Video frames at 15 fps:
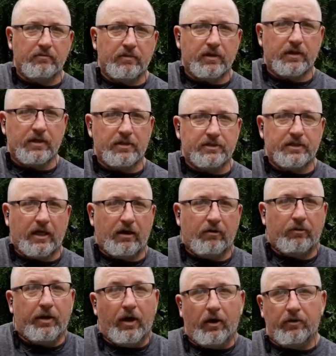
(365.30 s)
Because now
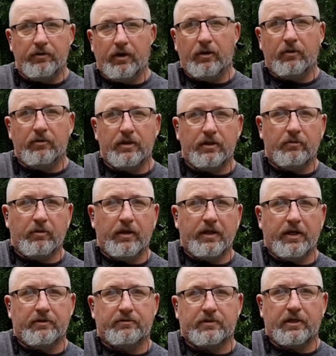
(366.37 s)
we all know that the way the
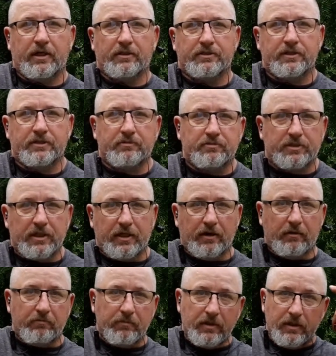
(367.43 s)
healthcare system's set
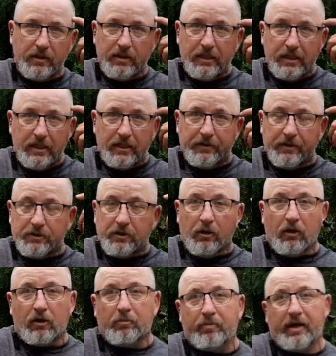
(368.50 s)
up, they're no
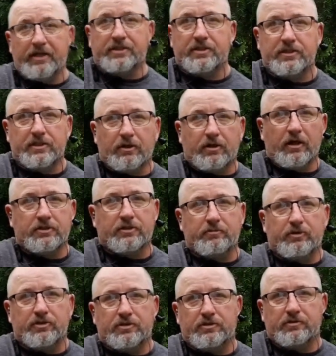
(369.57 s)
longer patients; they're
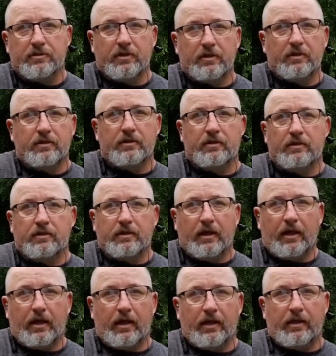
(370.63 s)
customers,
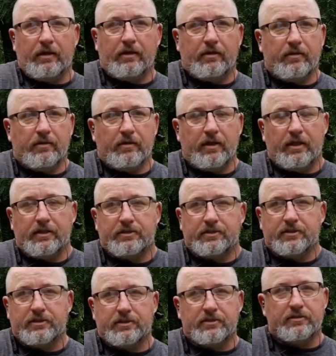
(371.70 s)
and it's